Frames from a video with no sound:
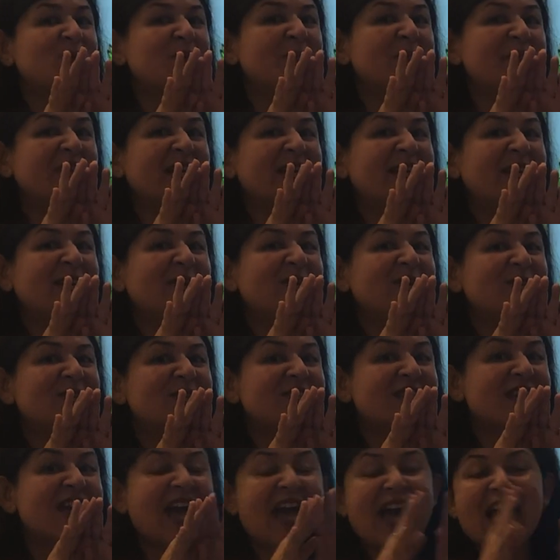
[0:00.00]
be
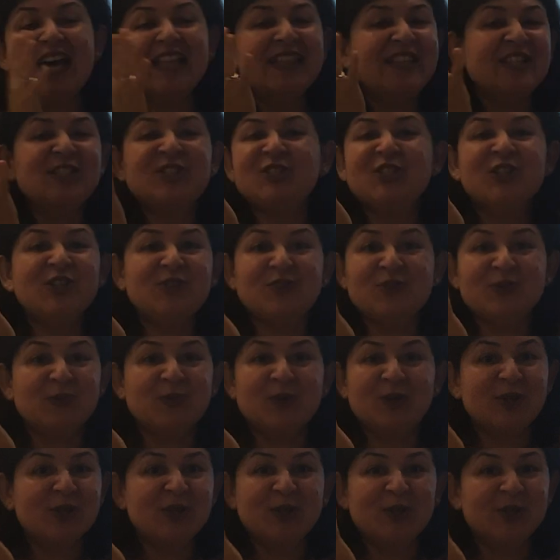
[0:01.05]
closed and the children
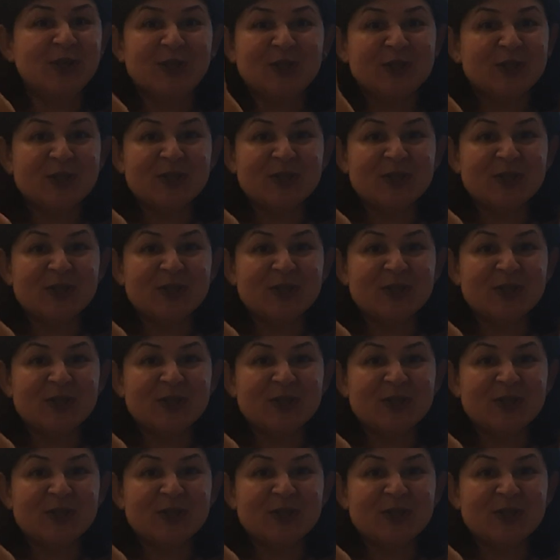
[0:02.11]
wouldn't go to